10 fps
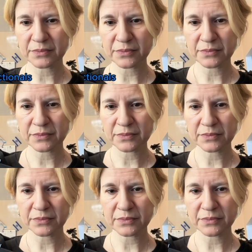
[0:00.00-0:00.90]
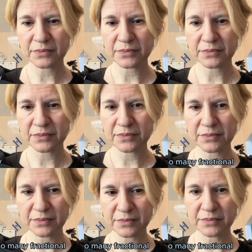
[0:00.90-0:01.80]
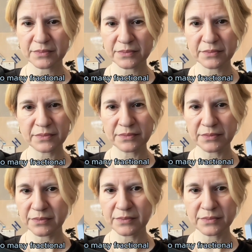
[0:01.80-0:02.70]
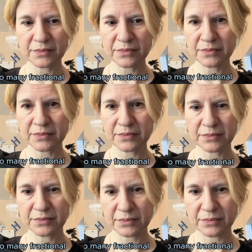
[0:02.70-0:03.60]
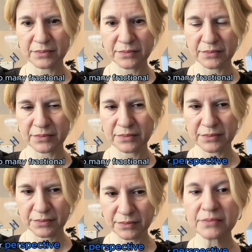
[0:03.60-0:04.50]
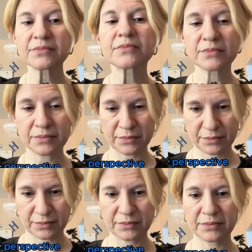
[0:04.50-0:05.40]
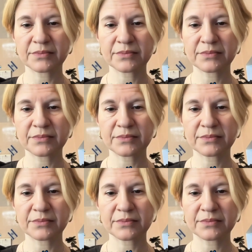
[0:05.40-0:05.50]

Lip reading: This person isn't speaking.